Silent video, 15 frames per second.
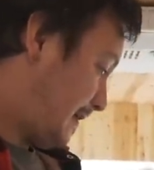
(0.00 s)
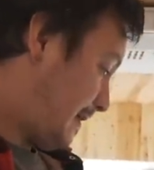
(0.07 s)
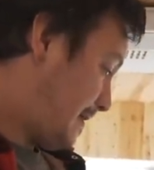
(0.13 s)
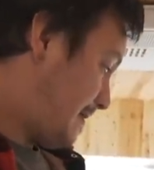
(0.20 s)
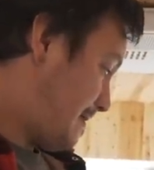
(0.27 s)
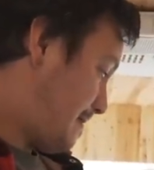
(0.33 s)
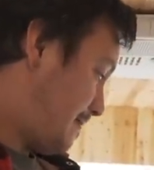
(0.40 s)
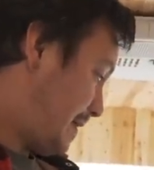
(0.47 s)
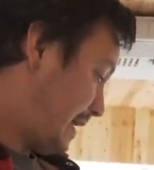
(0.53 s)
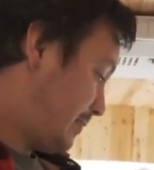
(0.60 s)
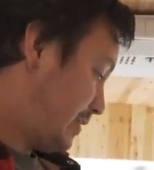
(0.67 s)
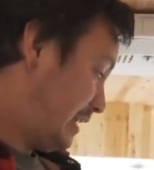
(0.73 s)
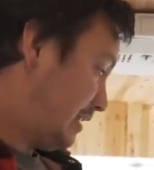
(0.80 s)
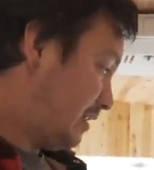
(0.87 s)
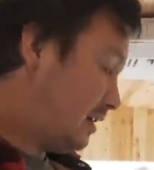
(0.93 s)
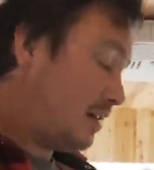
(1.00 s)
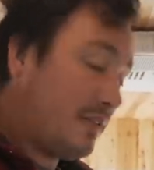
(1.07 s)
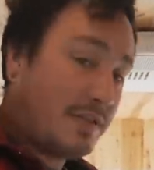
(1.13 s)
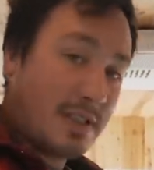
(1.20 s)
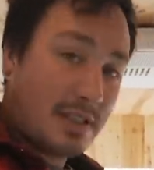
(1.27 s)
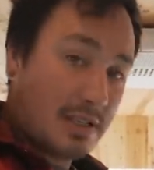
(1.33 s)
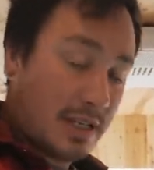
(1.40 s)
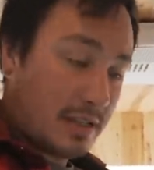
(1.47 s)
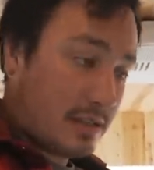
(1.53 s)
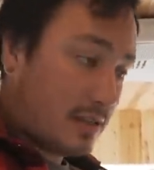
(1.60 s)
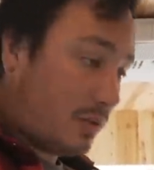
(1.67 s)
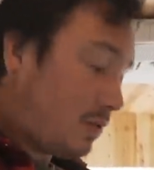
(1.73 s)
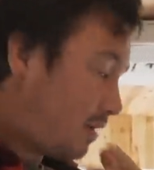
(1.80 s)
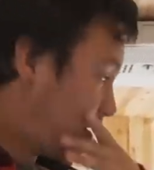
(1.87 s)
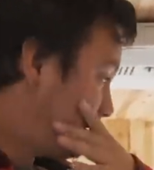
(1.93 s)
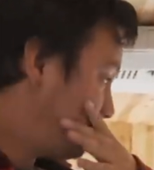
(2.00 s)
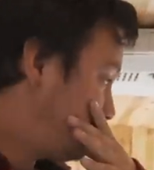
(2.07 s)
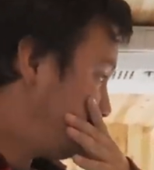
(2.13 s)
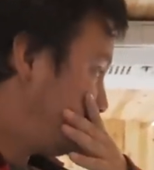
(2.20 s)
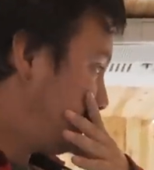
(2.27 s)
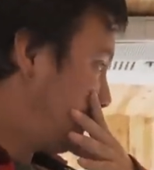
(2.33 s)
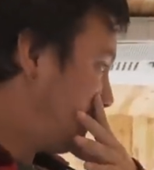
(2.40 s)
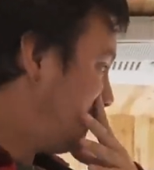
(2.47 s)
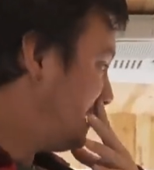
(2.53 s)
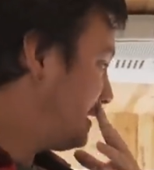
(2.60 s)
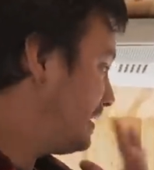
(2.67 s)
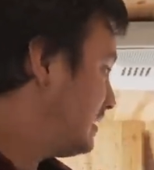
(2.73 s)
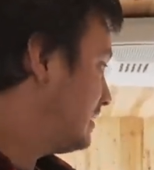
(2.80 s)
Um, I'd love to test the water today.